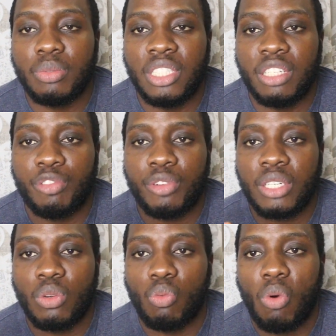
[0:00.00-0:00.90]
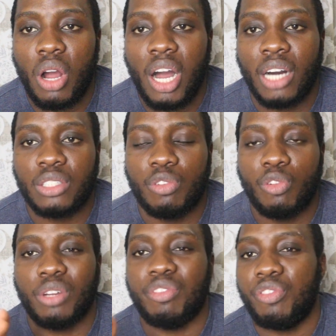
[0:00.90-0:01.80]
different workout
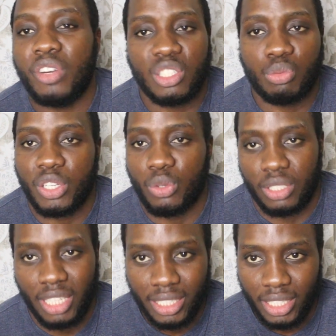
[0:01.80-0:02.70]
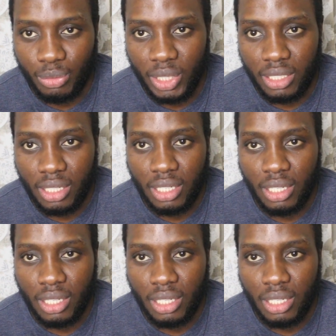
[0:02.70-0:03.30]
for the first week you're starting with.